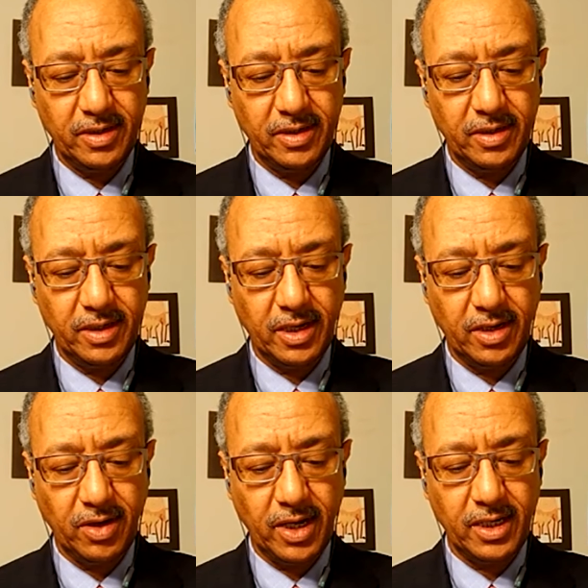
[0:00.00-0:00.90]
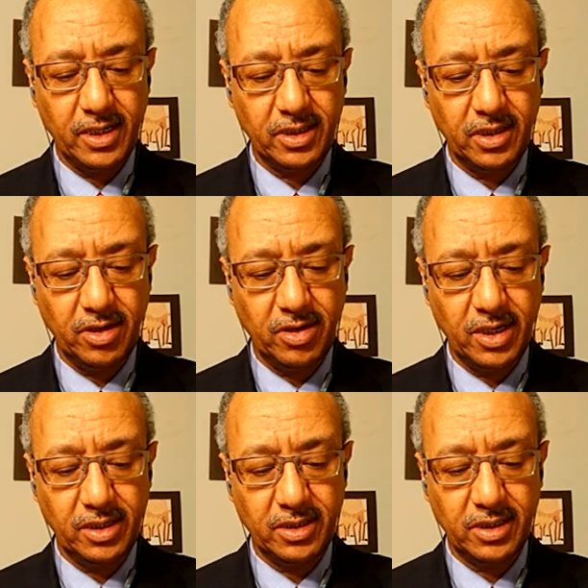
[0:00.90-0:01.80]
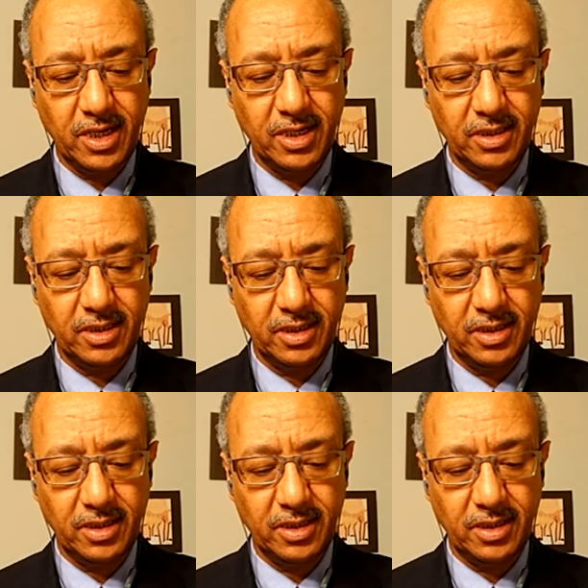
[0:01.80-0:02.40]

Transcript: the Carolinas in the United States.